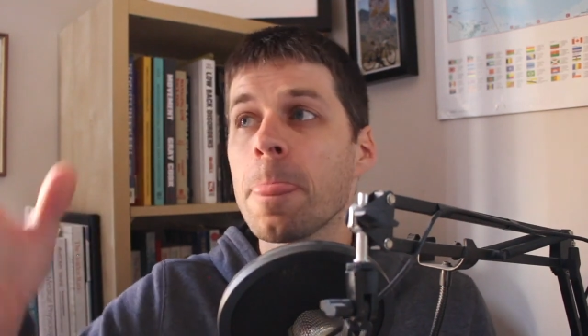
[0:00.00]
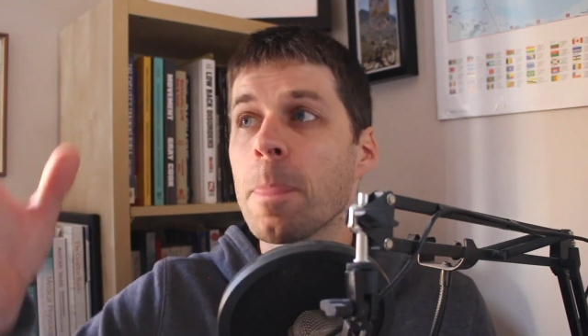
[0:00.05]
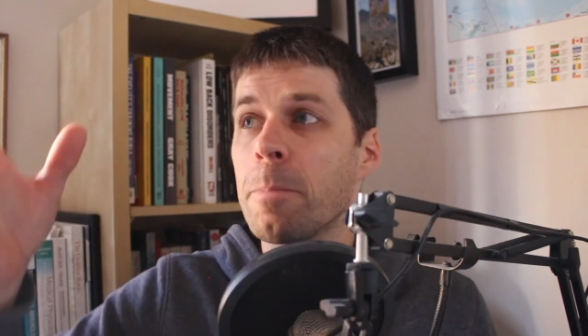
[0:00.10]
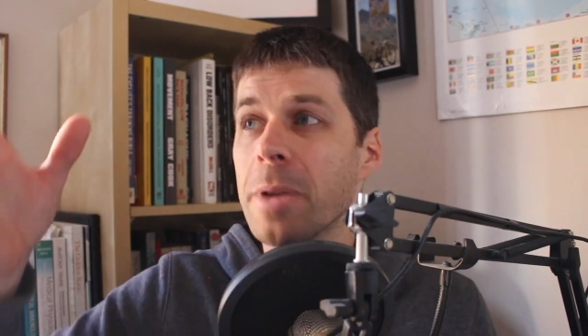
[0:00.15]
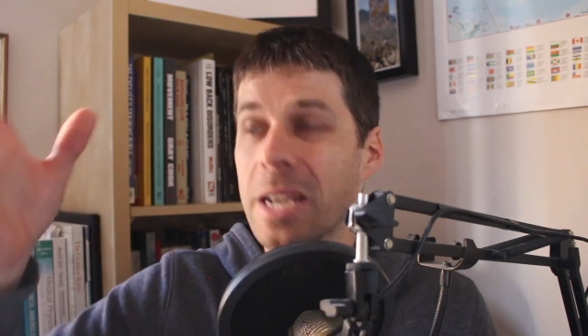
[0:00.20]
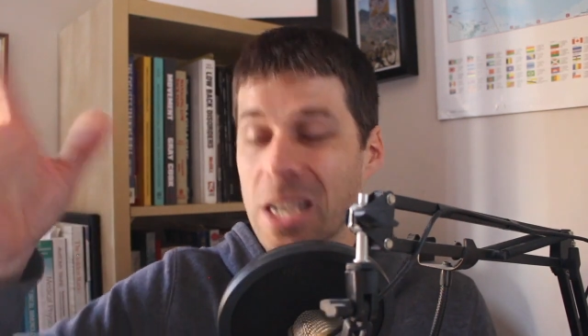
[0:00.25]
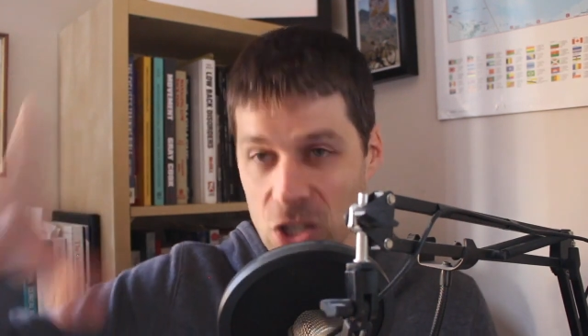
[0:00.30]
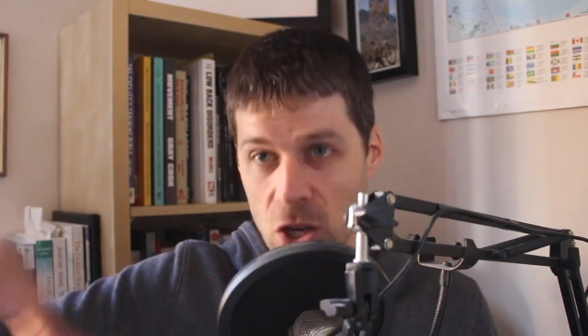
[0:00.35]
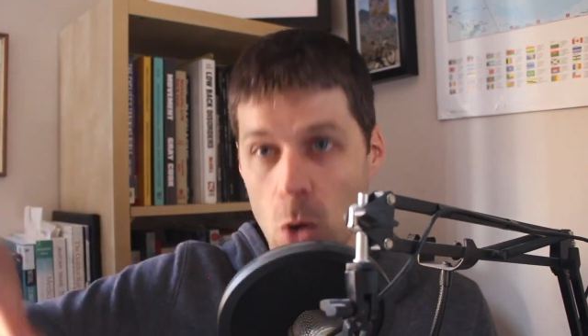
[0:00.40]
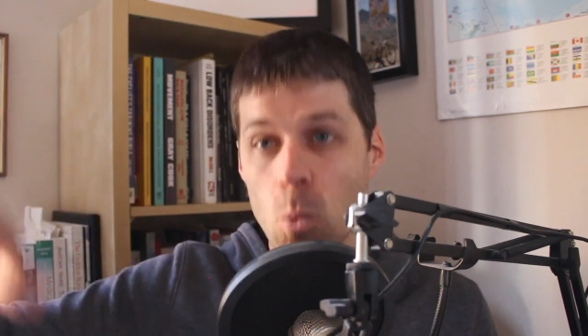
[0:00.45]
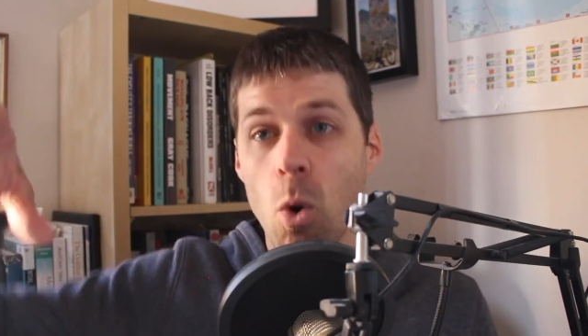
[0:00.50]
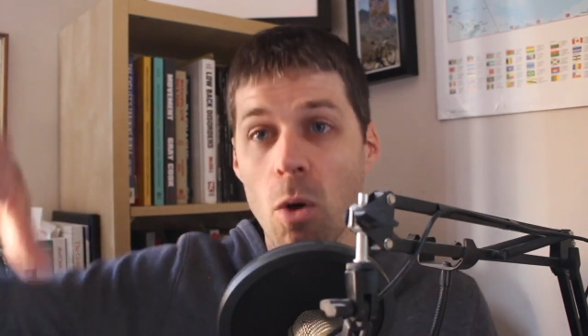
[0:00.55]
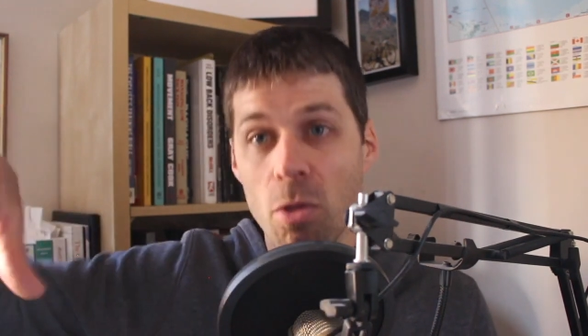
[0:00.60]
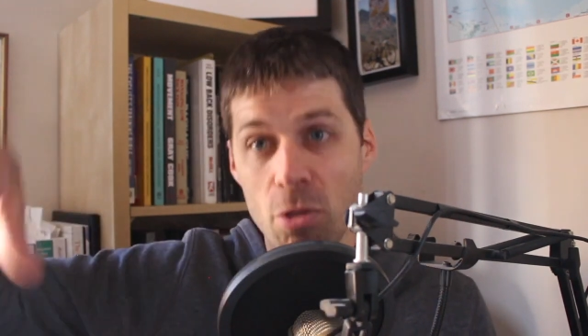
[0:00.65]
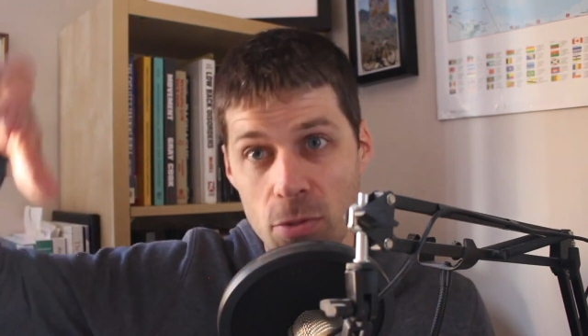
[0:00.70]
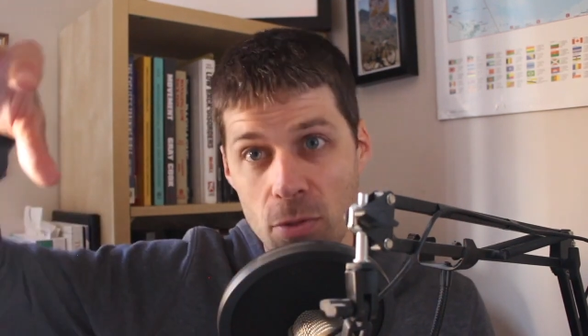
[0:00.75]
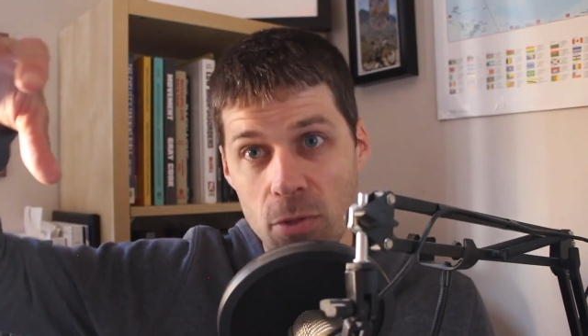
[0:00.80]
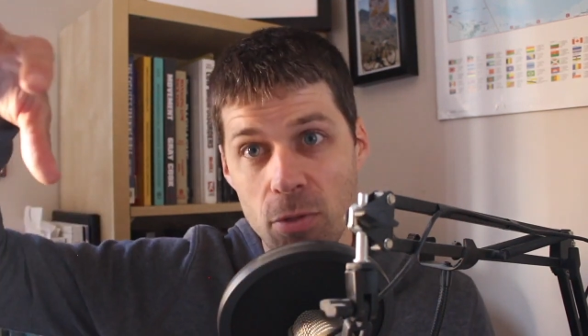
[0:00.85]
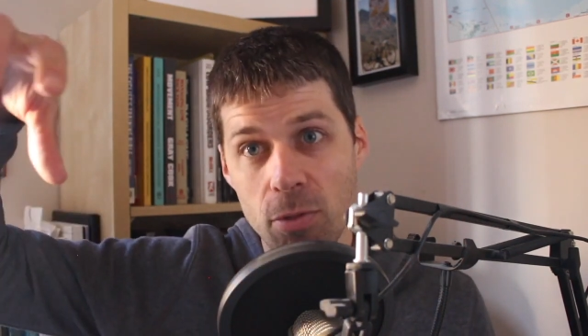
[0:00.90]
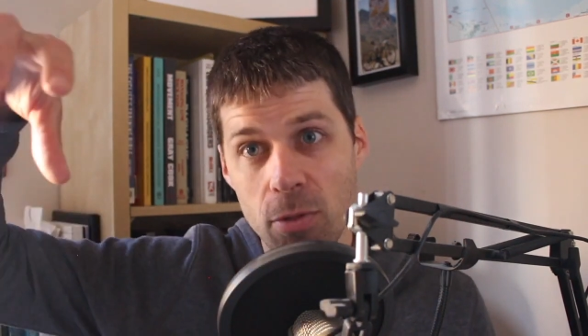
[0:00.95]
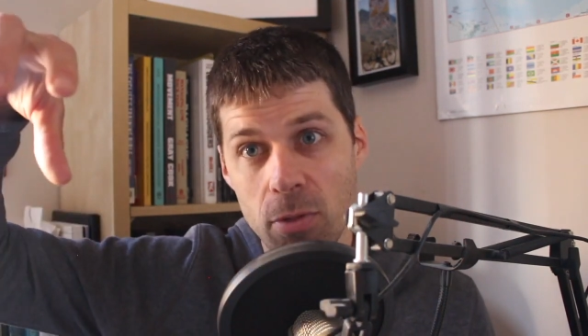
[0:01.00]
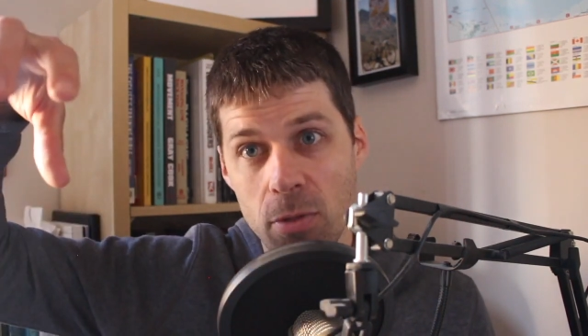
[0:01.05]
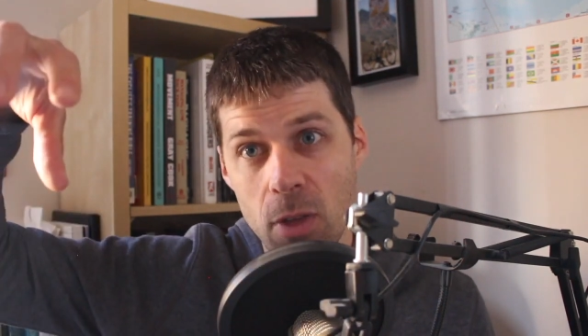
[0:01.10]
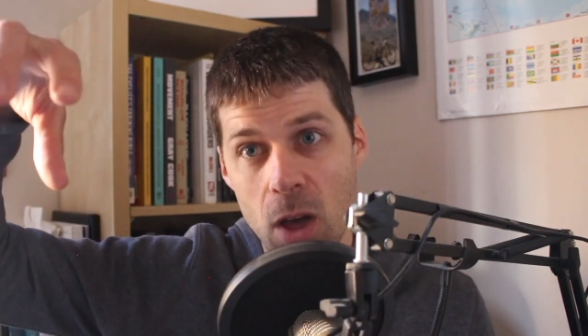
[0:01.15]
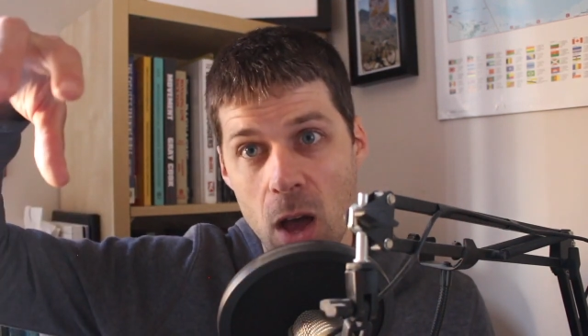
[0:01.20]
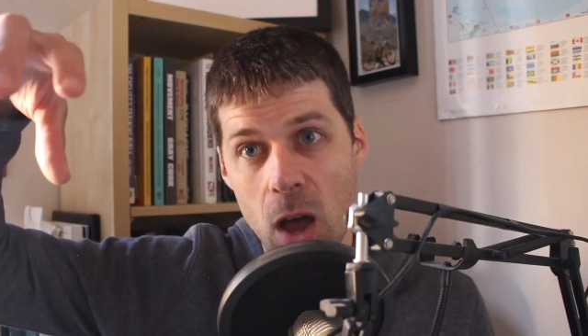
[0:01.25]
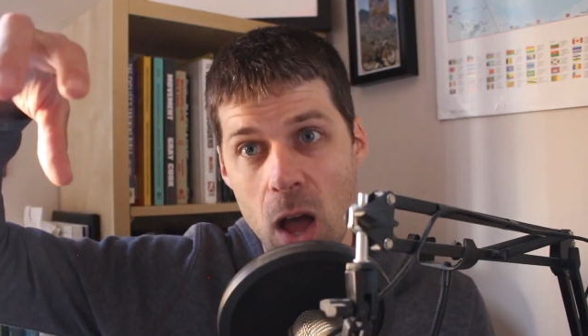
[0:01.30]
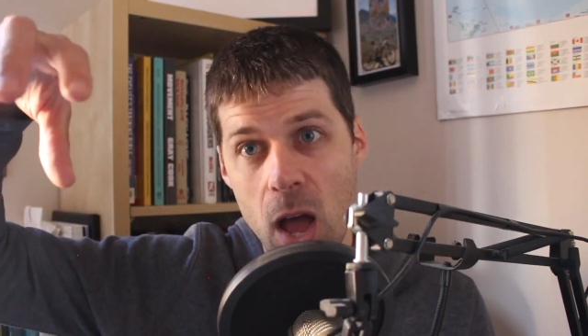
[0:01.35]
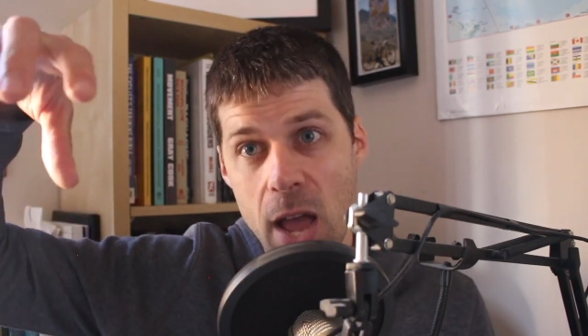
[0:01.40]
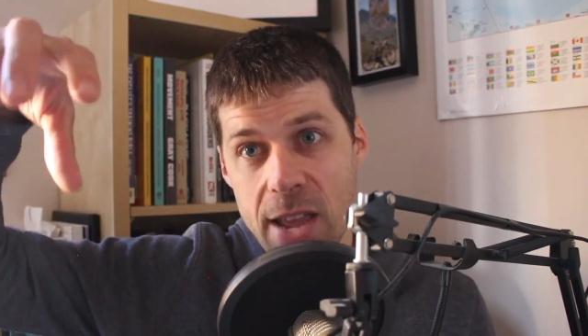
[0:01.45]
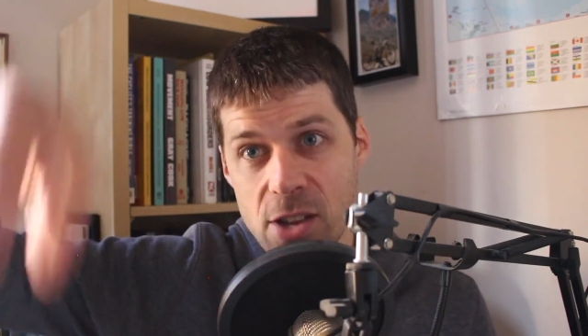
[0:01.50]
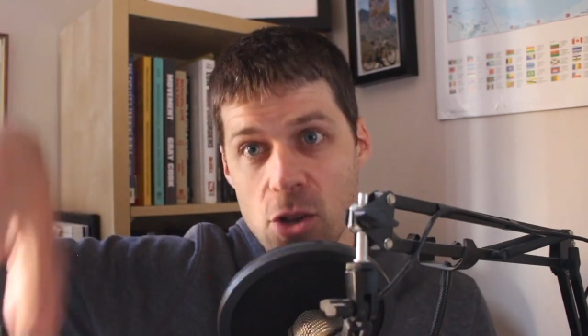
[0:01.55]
because I want a